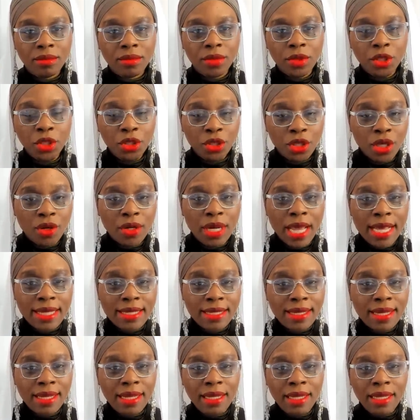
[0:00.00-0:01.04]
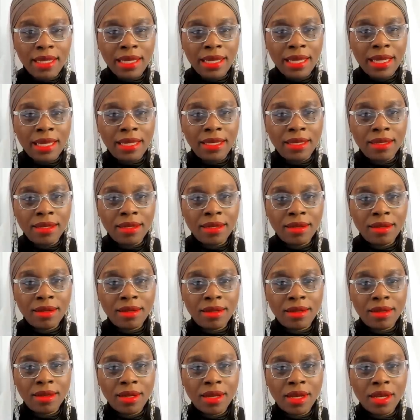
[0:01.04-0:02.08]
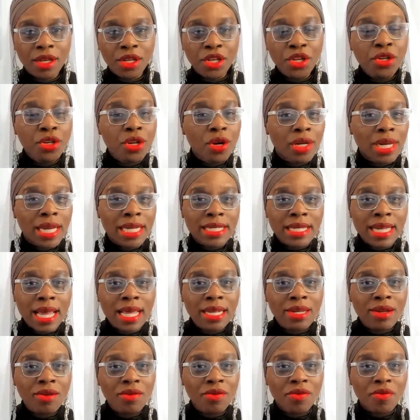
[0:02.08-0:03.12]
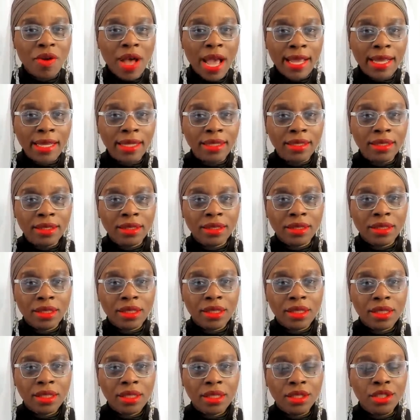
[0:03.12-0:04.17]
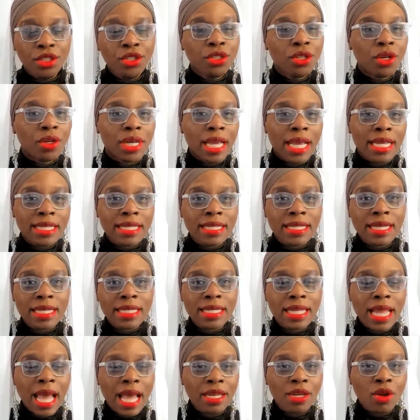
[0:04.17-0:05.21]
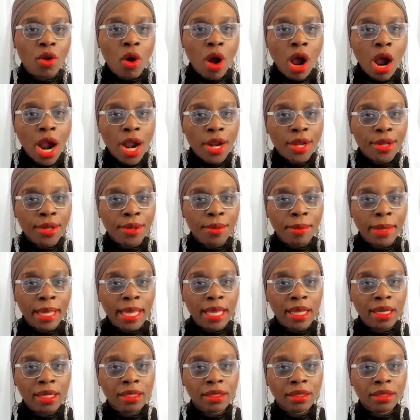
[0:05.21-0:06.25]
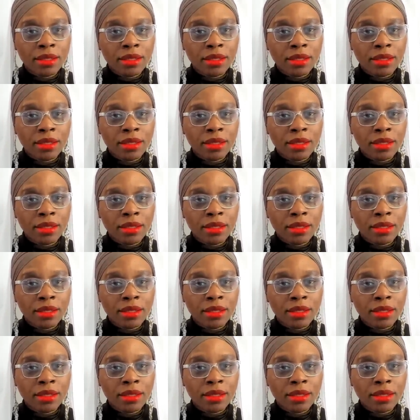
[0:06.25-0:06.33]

You know that's the end. You know that's not no fight. You know that's just not no argument.